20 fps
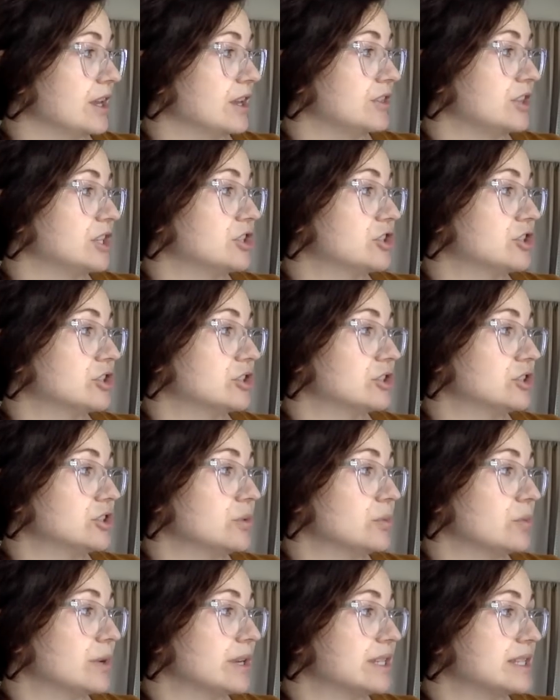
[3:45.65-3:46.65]
The
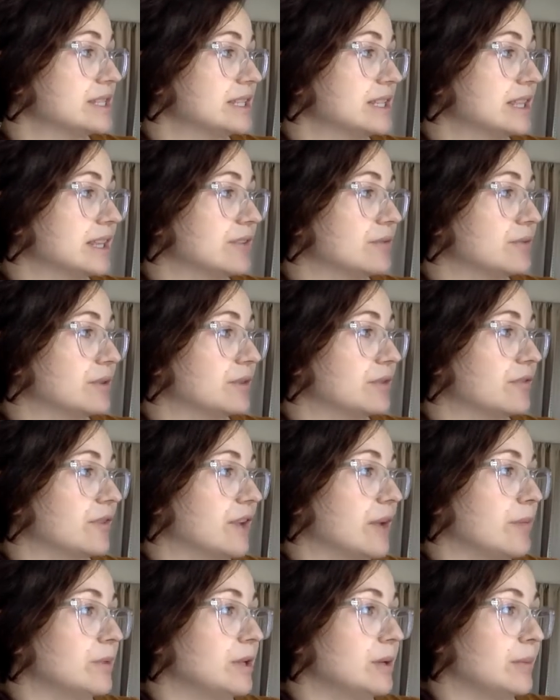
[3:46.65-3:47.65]
children went to live with
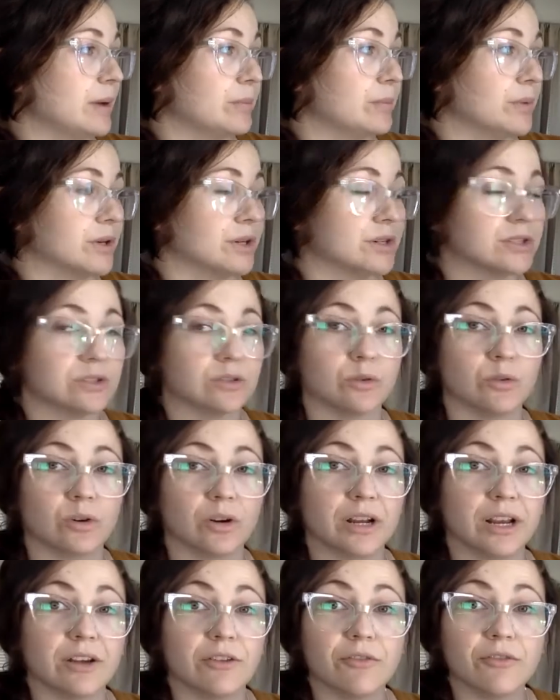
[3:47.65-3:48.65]
family members or
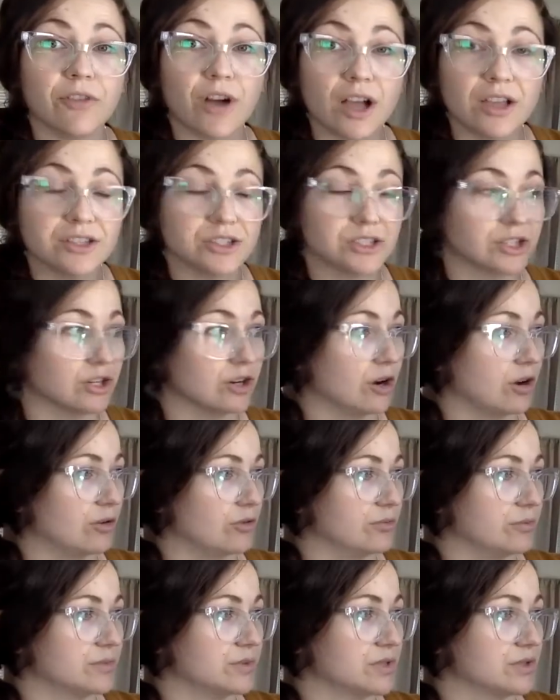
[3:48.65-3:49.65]
in foster
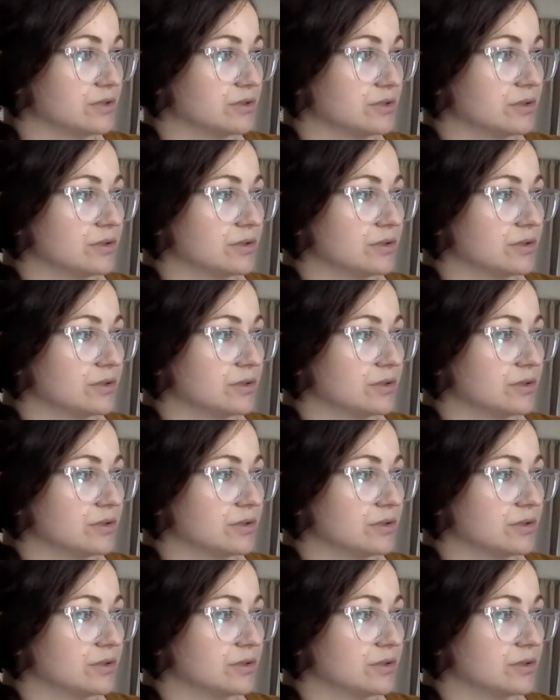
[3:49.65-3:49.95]
homes.